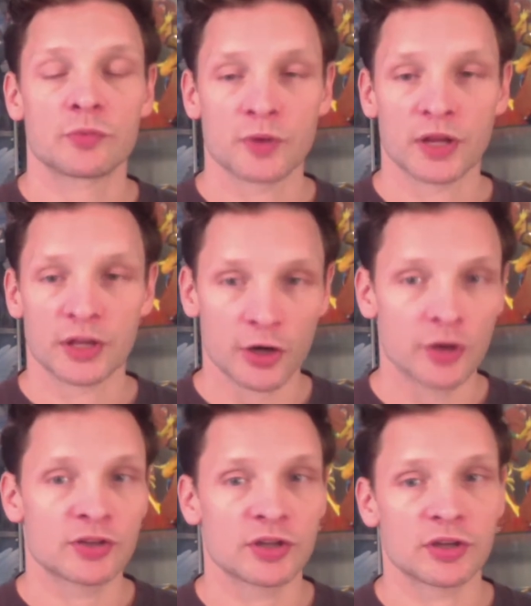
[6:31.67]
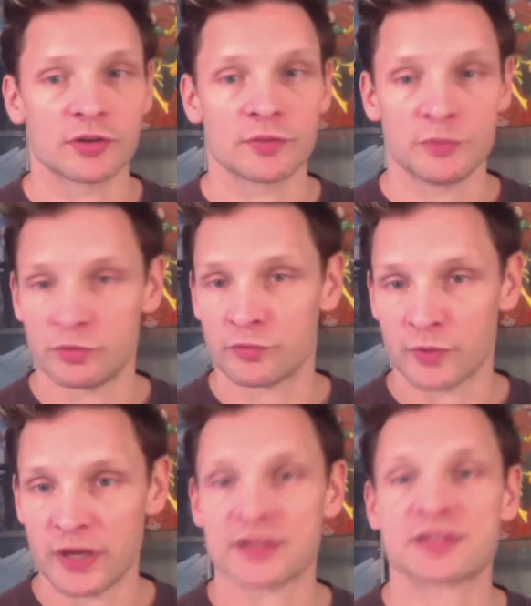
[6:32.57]
really hurt the mutant
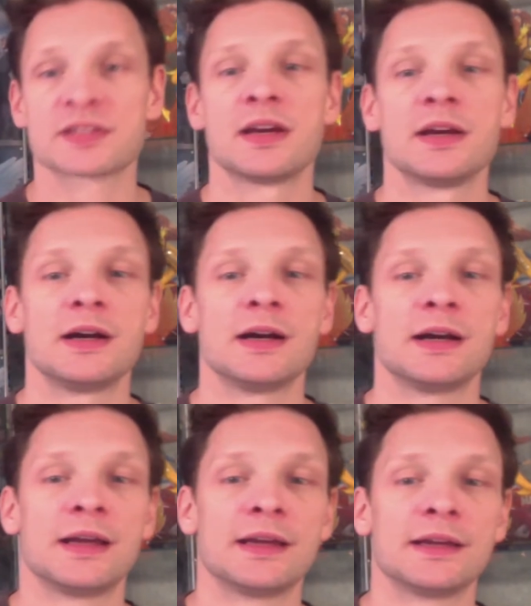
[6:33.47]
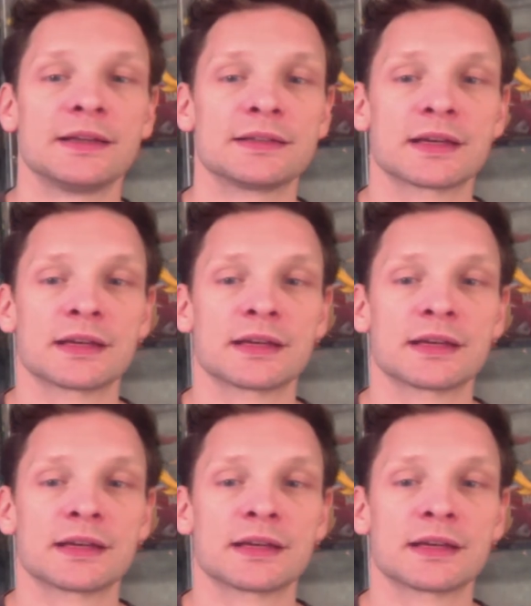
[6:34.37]
race. And